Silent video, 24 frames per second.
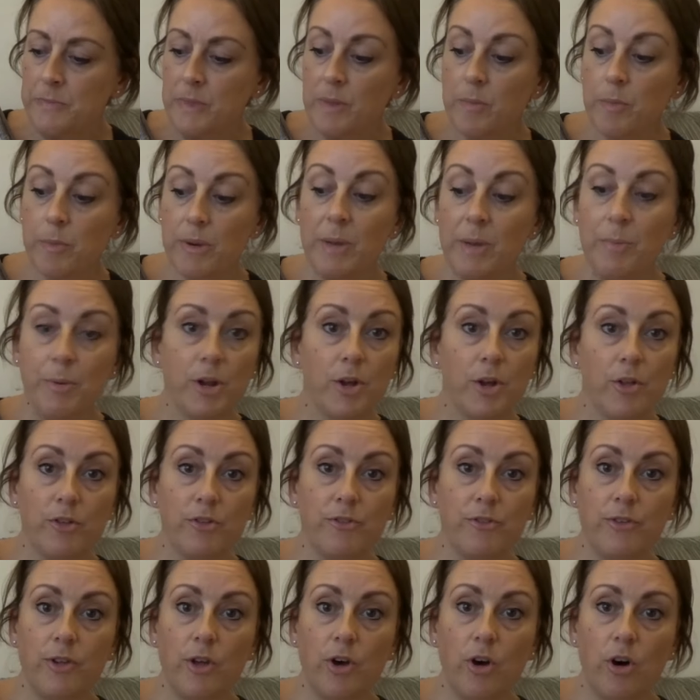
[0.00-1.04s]
But when I put it on the
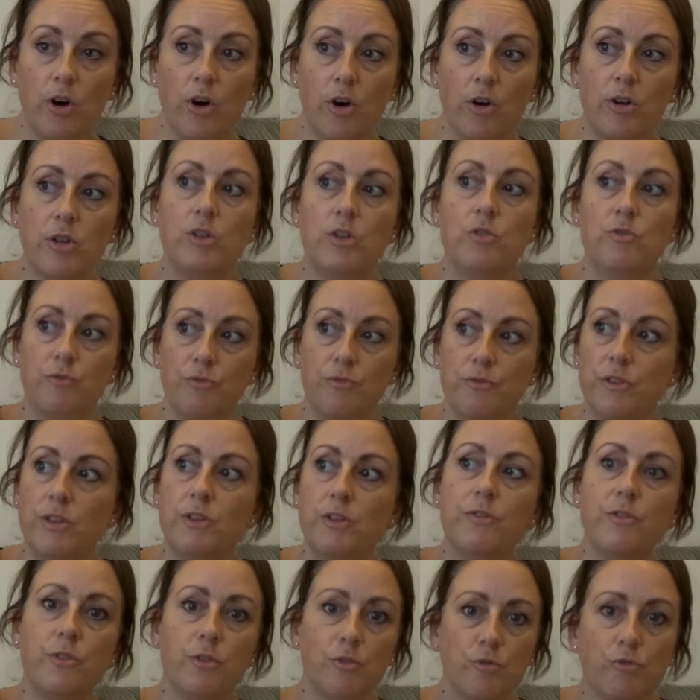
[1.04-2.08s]
floor, your
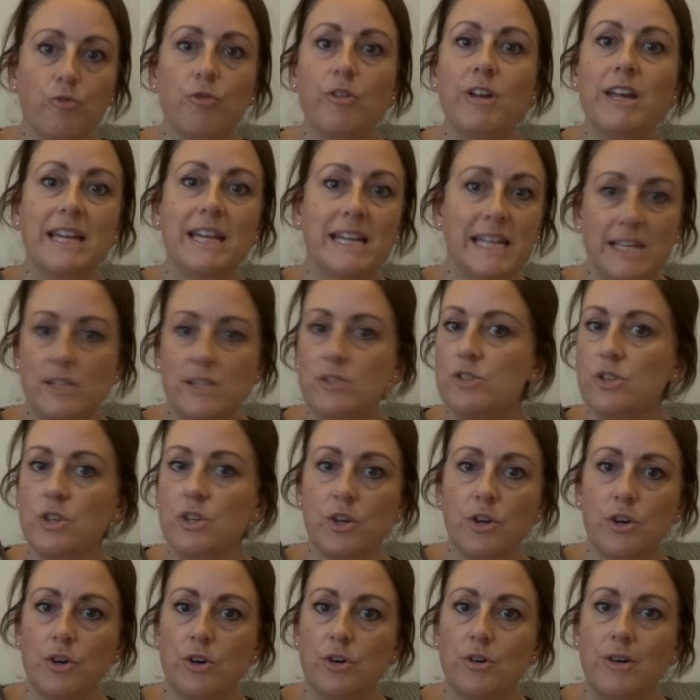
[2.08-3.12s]
foot really doesn't
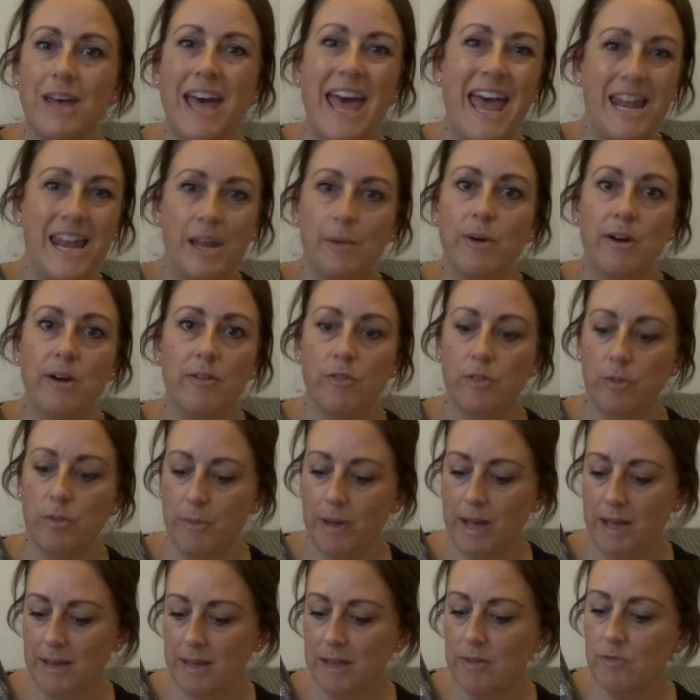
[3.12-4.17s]
go anywhere on the
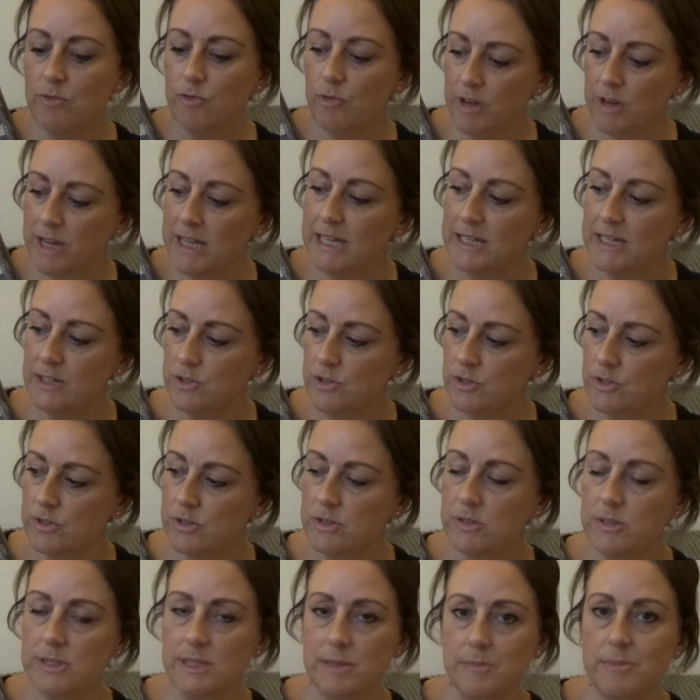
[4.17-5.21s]
mat. It really does
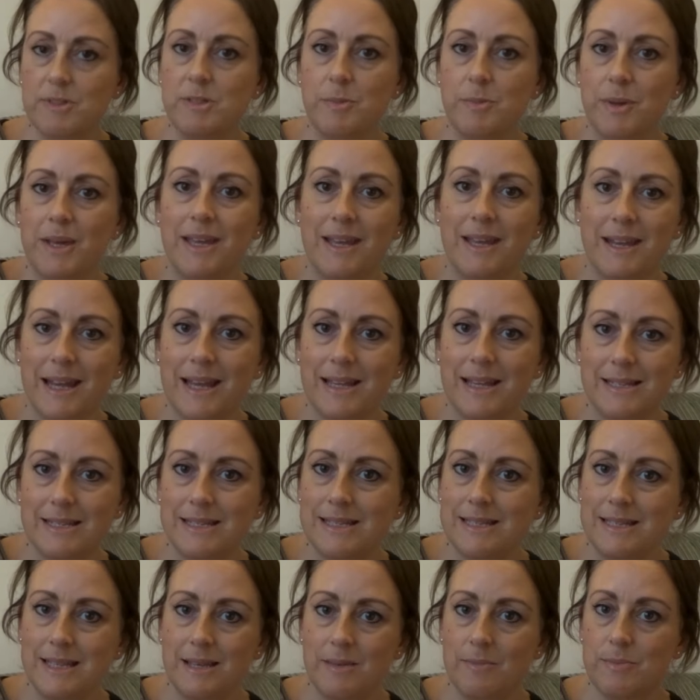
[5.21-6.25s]
seem to be an
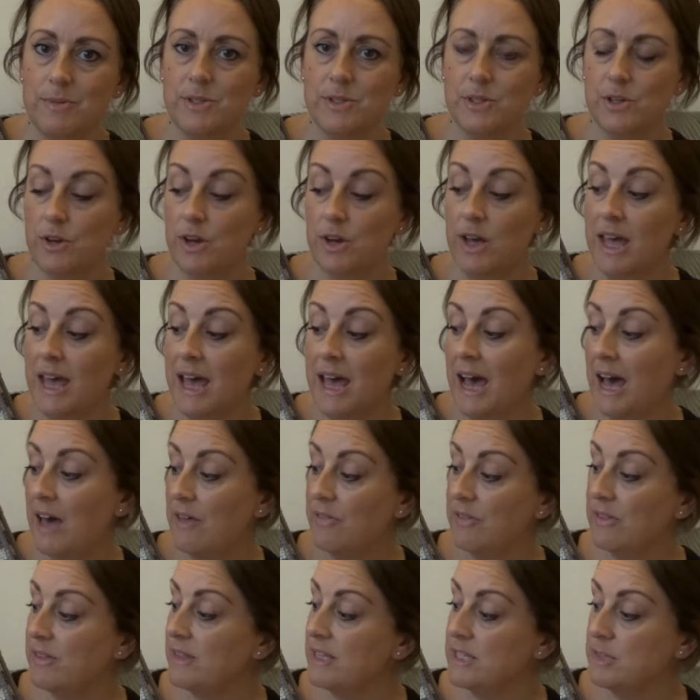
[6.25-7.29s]
anti-slip. So I
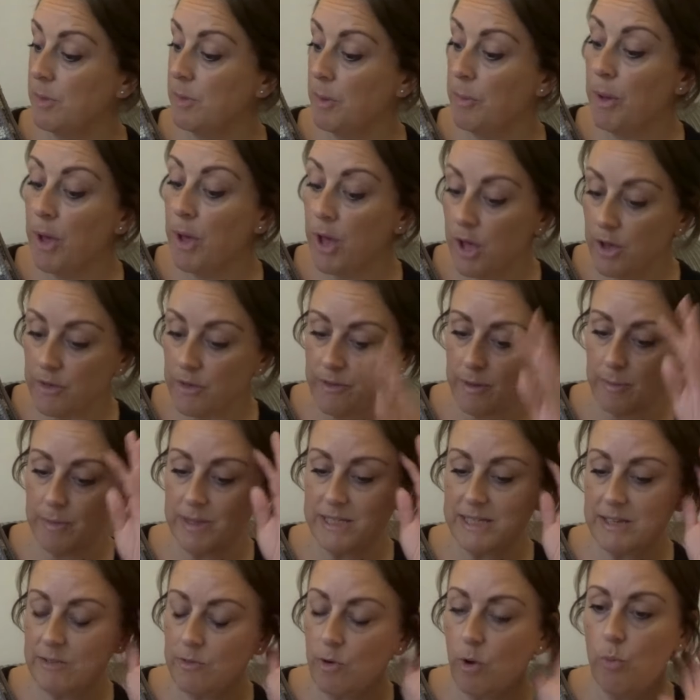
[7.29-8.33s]
think these will be perfect
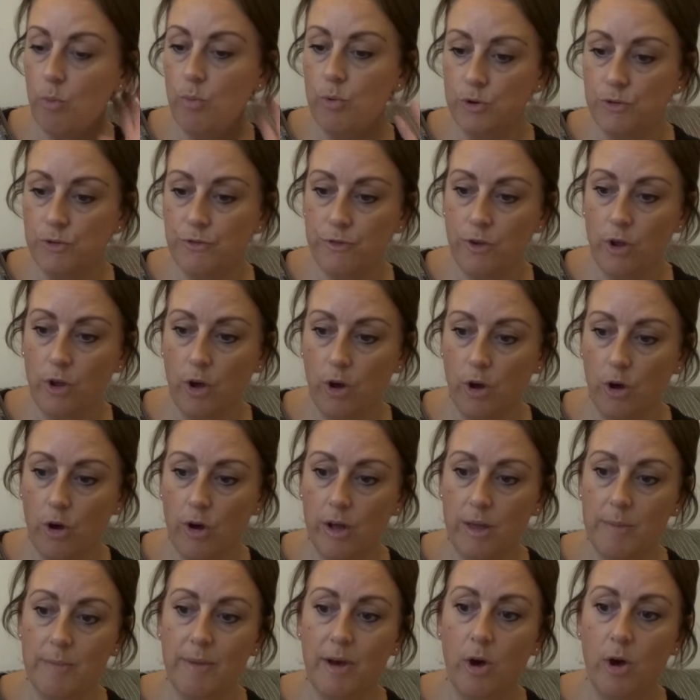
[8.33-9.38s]
because I've got a wood floor
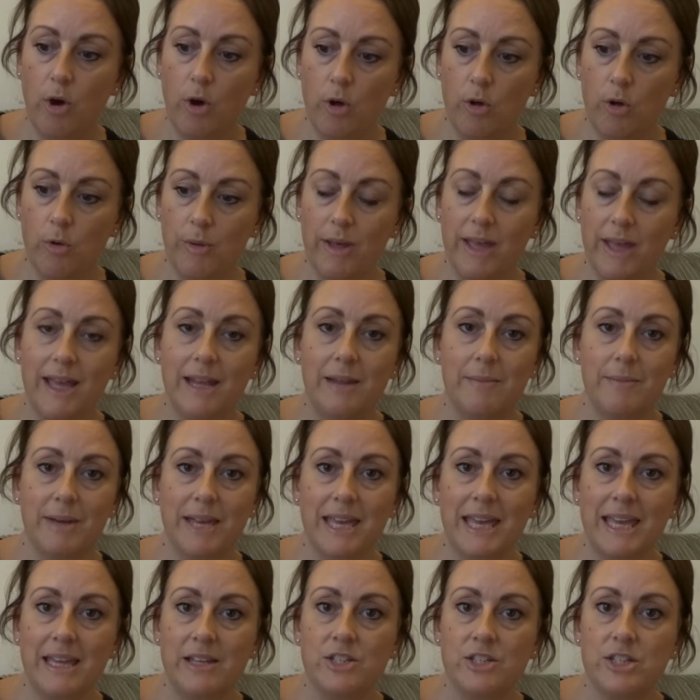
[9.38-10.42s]
in my hallway and in my
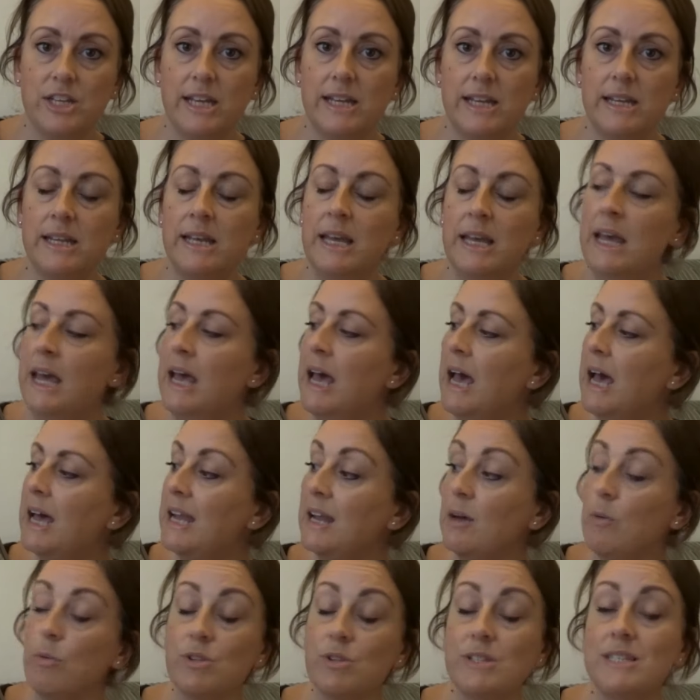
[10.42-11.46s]
kitchen. And
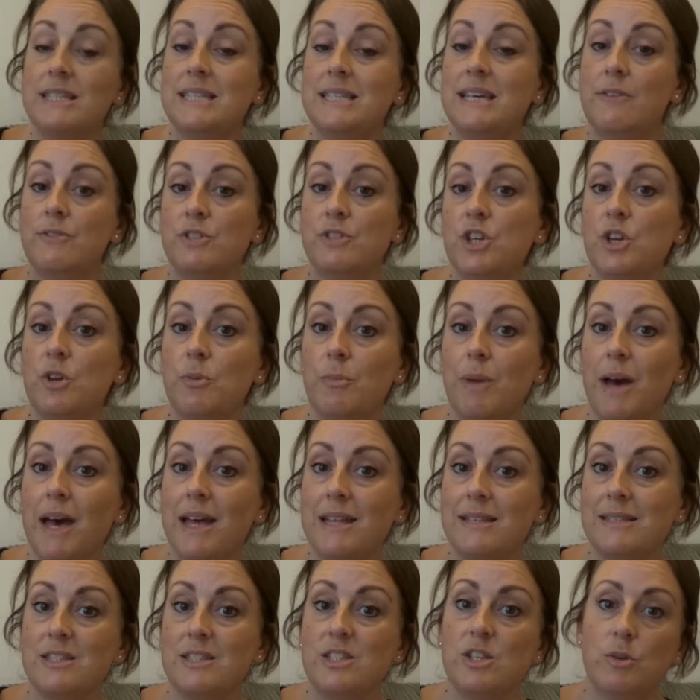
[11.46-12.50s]
I wanted to have two
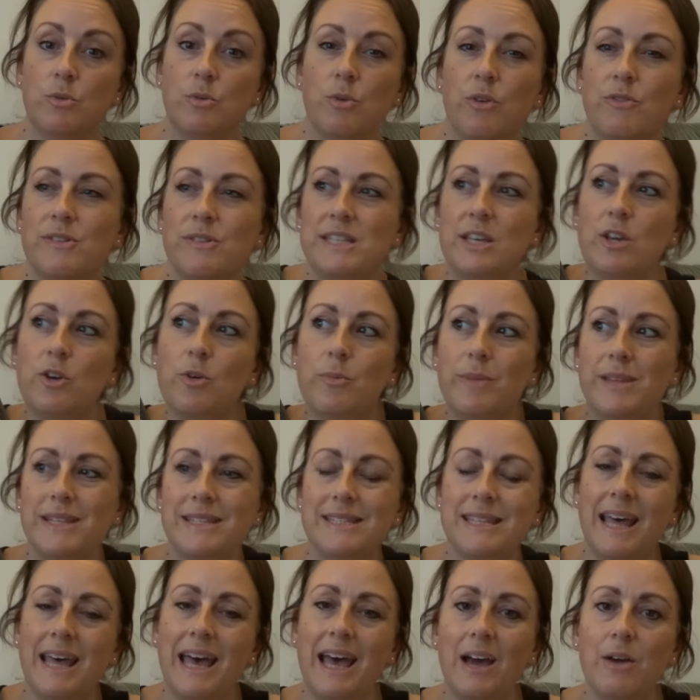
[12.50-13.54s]
mats to obviously come into
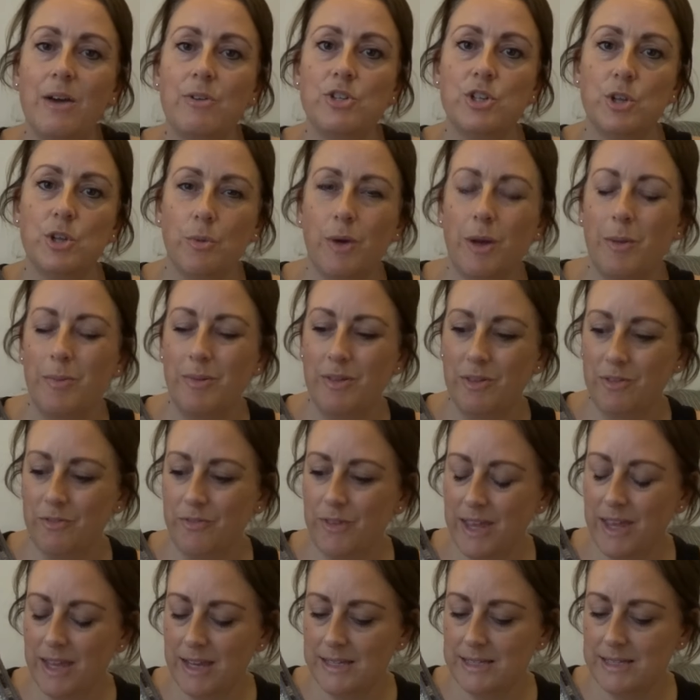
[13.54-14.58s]
the house, you know, wiping your
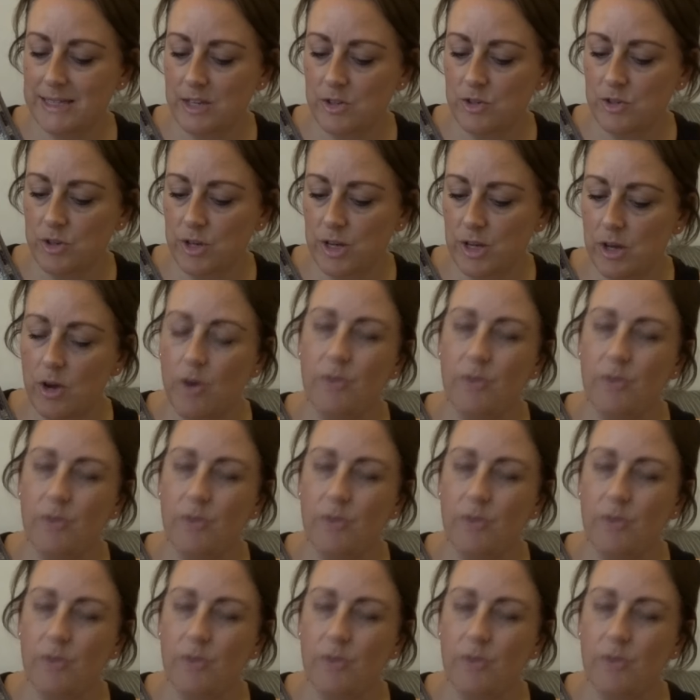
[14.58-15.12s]
feet, etc.